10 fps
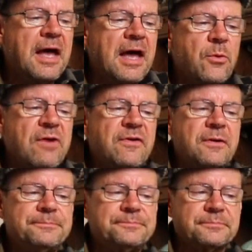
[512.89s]

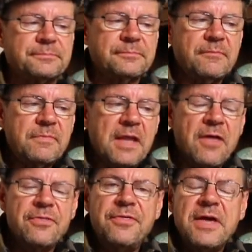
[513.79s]
However,
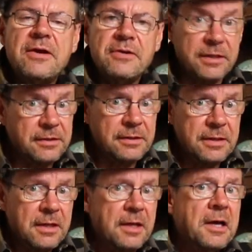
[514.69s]

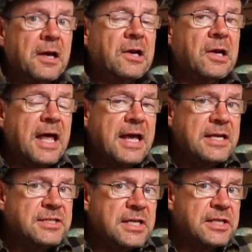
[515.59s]
therein
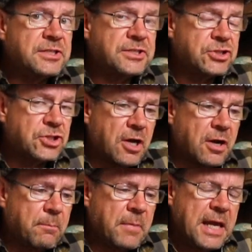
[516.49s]
lies its
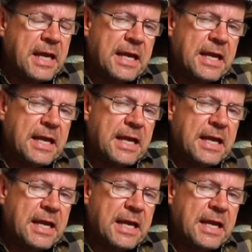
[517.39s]
charm.